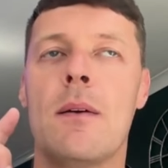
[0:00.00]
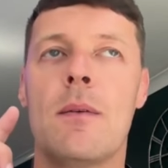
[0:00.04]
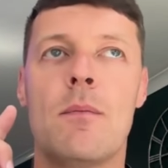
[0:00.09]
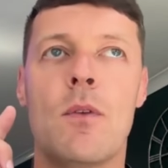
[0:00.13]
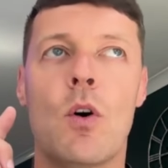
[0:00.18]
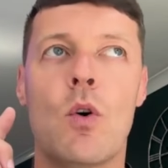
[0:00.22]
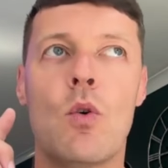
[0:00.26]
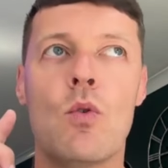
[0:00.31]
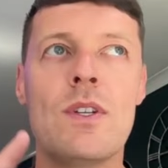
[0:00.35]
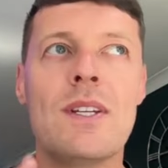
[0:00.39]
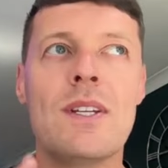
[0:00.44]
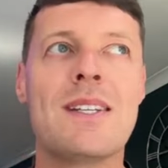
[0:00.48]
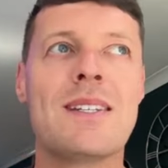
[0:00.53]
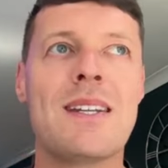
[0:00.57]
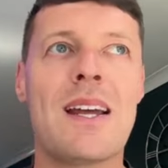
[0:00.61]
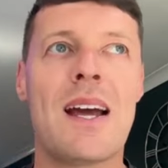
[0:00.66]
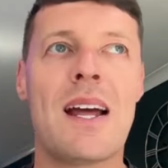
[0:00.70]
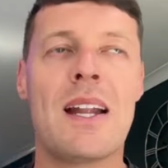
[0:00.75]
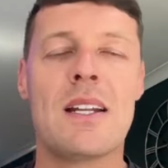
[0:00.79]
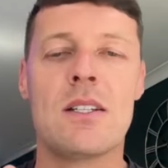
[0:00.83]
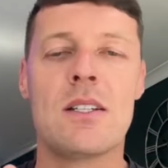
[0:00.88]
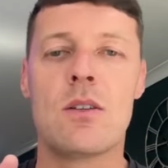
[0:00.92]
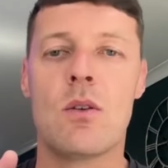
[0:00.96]

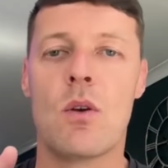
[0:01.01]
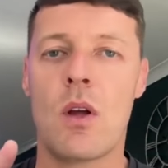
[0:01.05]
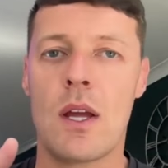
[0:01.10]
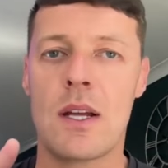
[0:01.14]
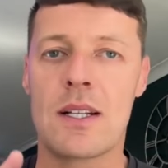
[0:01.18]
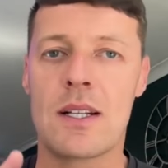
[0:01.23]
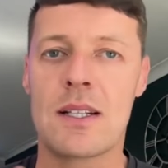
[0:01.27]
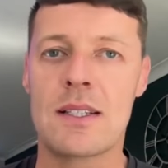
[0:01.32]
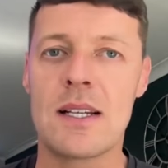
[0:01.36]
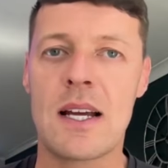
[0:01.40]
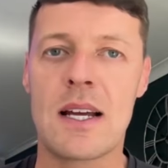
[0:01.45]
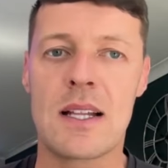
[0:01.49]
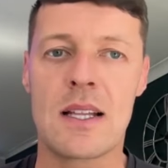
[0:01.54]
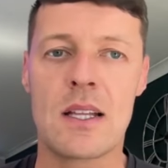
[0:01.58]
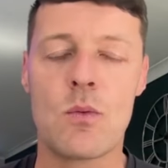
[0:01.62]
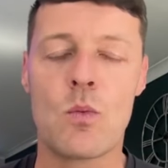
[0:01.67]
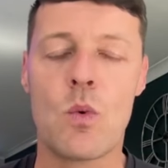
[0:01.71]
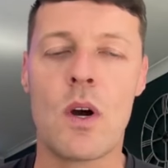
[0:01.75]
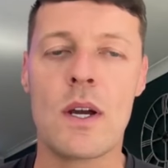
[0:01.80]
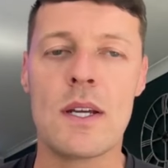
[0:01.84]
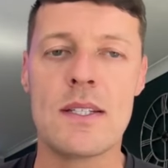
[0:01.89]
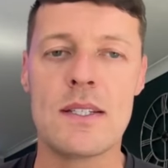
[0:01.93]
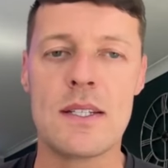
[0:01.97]
Understand exactly
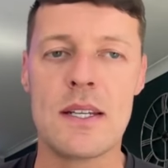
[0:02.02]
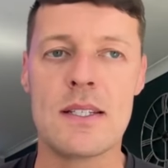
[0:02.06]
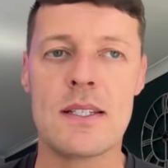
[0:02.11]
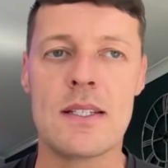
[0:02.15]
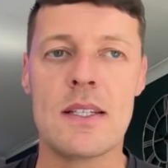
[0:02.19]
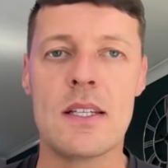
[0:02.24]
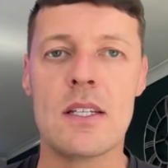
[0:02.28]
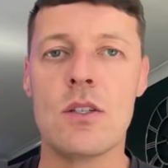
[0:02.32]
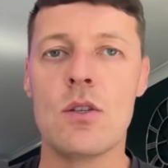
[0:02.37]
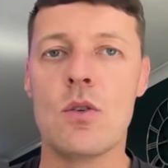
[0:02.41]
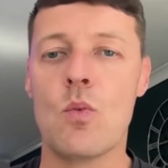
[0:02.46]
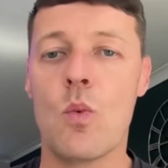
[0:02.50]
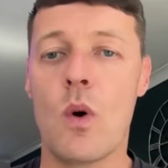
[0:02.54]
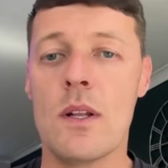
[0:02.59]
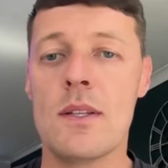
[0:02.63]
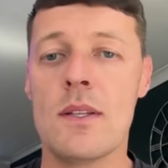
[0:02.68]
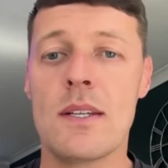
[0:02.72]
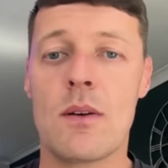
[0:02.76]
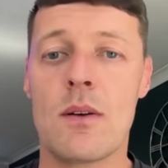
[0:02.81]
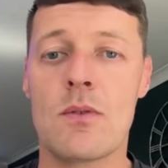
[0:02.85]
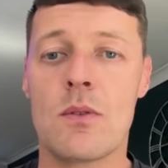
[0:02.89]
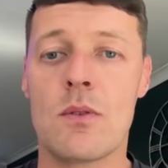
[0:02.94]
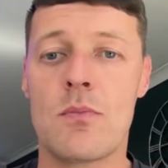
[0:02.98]
what it is that you want
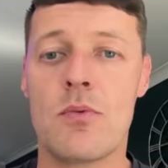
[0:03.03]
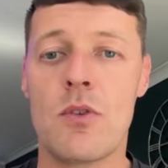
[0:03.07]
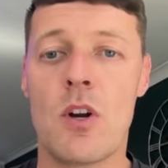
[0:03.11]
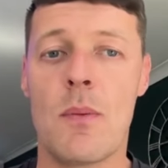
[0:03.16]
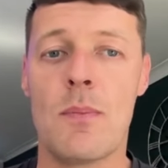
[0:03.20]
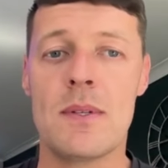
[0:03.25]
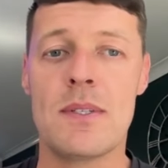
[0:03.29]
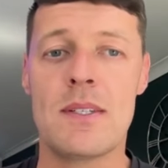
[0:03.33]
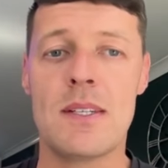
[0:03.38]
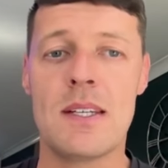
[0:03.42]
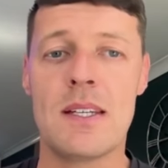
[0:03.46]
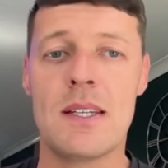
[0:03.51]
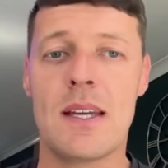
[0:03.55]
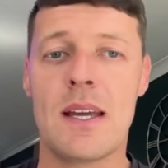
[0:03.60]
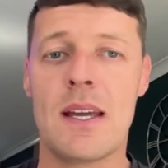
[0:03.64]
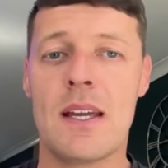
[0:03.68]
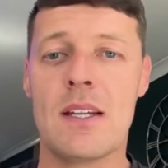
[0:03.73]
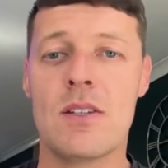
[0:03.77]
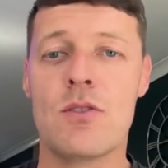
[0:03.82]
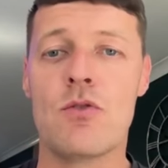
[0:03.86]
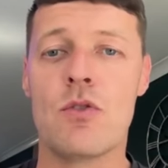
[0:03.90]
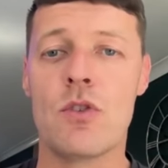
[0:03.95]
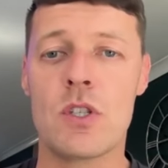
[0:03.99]
out of property,
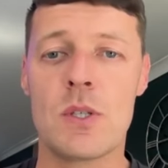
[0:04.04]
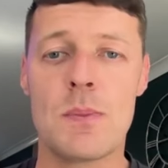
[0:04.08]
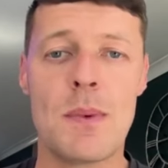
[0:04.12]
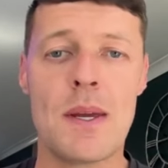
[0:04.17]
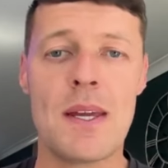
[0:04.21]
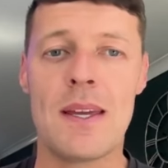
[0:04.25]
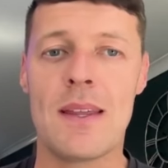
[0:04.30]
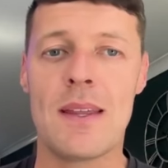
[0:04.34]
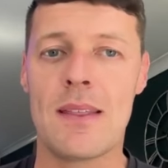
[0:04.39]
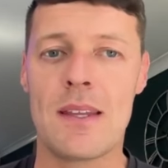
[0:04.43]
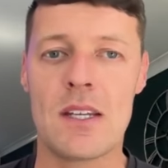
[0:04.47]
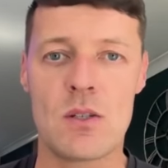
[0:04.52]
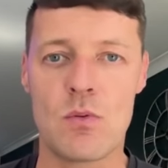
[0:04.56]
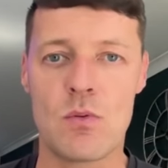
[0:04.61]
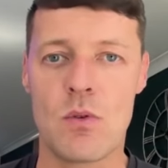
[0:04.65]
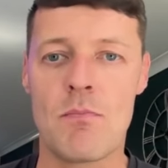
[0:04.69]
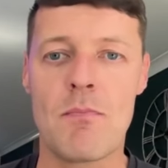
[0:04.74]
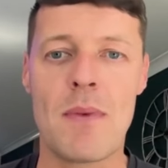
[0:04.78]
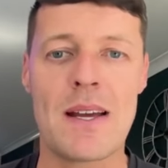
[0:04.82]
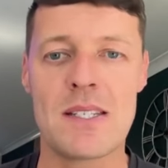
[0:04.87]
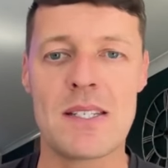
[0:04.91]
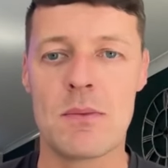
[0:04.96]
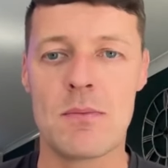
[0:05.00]
and trust me, this will
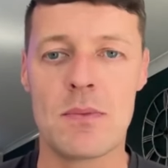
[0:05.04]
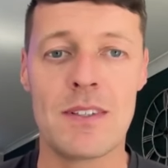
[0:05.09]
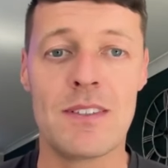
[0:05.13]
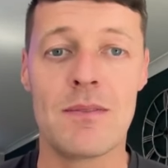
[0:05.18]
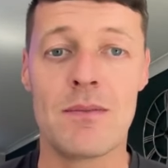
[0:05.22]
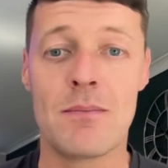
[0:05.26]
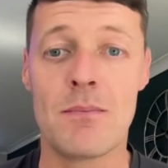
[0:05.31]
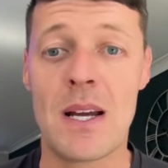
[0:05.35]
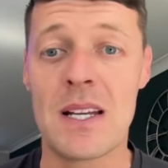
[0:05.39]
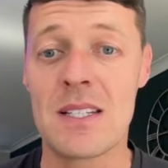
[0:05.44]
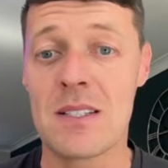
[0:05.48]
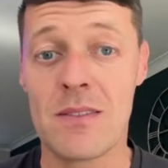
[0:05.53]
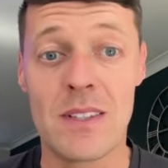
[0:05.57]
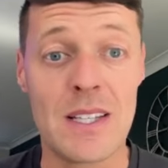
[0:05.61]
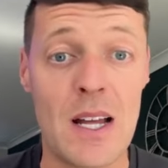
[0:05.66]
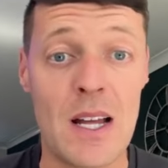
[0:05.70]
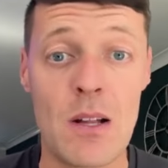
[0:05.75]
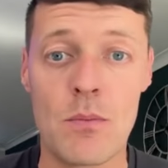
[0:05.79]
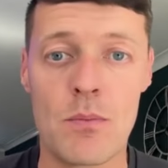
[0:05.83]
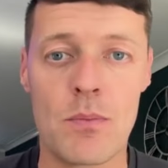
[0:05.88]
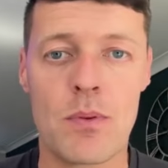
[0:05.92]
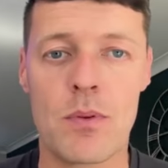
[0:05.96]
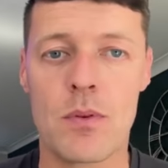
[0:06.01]
massively
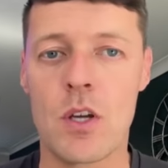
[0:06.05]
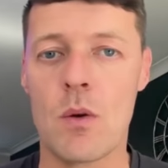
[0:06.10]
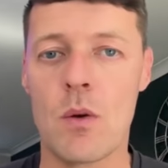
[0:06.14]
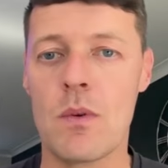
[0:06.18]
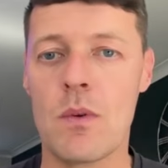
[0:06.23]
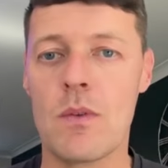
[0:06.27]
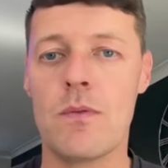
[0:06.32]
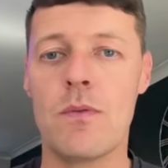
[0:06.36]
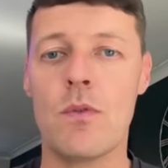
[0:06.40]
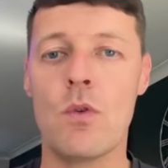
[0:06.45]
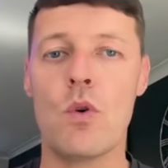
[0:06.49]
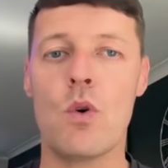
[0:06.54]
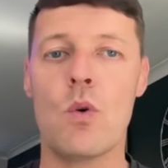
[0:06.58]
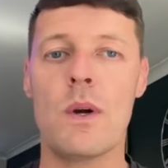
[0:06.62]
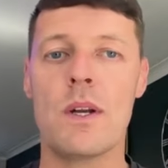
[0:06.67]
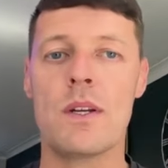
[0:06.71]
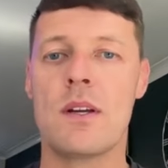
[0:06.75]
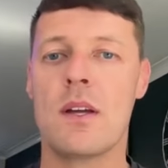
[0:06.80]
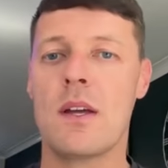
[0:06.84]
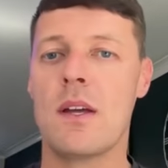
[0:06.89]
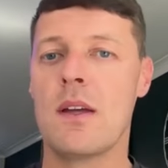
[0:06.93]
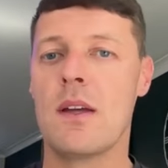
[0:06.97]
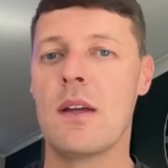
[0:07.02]
help going forward
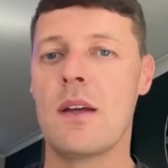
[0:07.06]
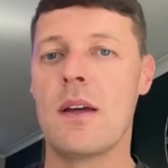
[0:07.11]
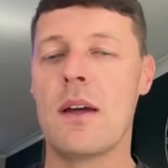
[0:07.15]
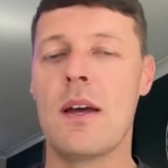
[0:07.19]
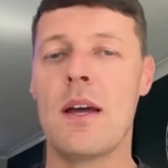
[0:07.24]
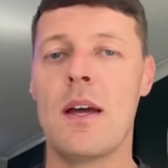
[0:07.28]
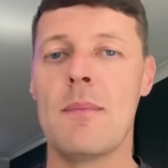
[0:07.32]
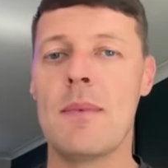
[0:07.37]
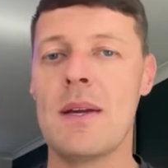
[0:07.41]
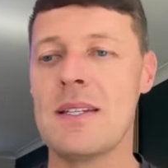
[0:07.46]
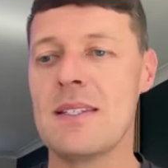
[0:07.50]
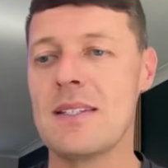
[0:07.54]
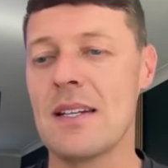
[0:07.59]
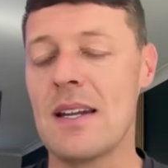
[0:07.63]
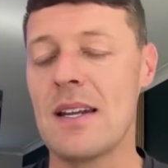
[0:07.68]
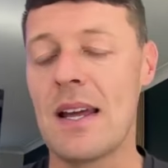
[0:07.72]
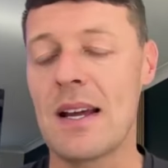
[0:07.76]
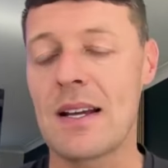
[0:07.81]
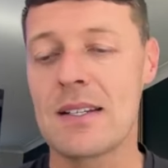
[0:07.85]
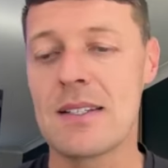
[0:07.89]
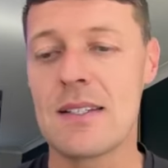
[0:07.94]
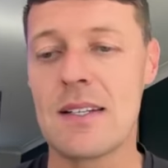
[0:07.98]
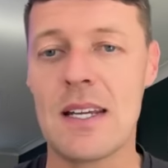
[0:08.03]
into
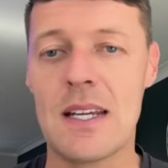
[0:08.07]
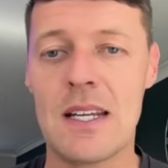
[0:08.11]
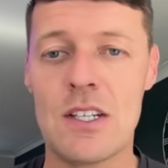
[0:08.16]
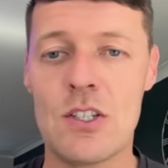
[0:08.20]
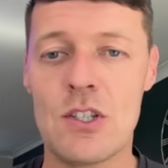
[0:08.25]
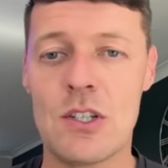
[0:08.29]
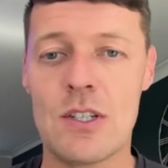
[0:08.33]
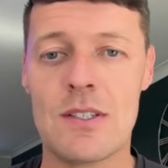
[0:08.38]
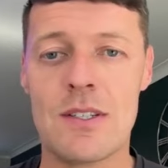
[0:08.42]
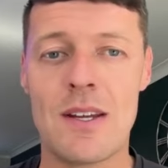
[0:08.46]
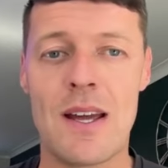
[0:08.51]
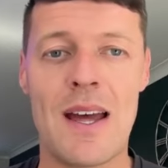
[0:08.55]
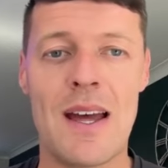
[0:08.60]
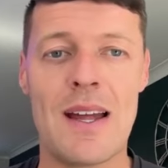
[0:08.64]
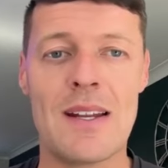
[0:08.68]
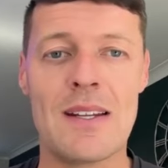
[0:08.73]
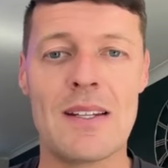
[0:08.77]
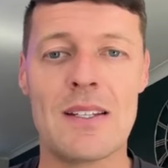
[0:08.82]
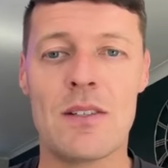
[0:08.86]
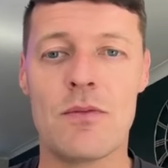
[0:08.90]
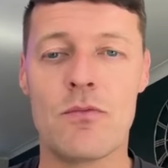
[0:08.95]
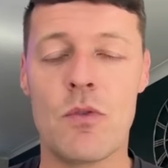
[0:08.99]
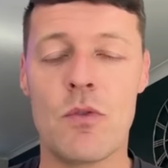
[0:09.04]
next stages
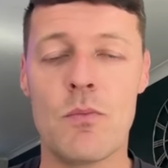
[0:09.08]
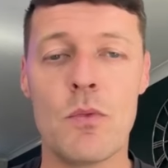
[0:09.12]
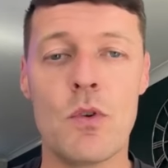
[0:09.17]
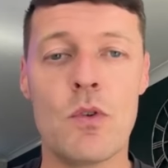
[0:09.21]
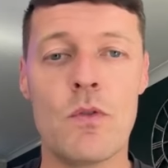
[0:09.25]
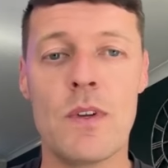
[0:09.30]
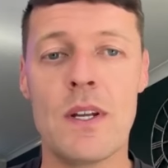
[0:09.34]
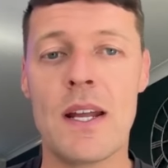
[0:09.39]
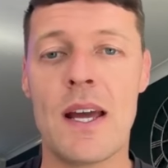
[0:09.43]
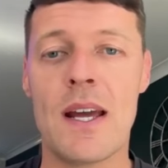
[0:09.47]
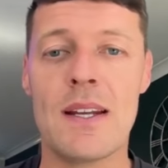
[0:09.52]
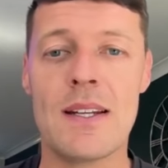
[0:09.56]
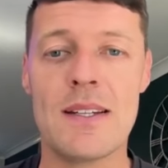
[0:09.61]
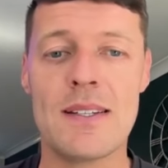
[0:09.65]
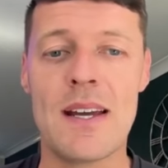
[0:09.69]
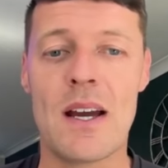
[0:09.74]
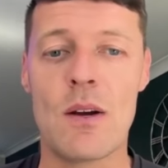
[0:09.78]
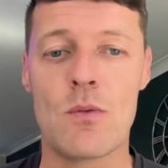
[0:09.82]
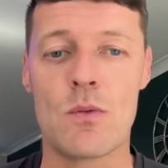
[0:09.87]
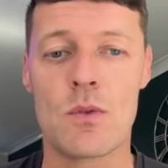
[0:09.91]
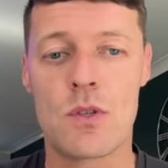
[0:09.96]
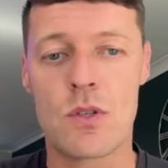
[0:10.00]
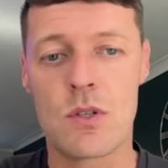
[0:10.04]
and removing any
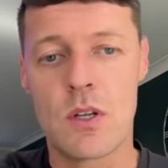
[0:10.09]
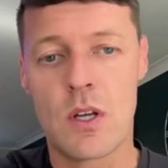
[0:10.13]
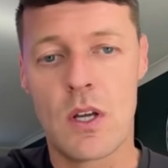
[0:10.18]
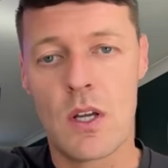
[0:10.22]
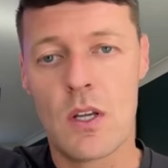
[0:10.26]
doubts.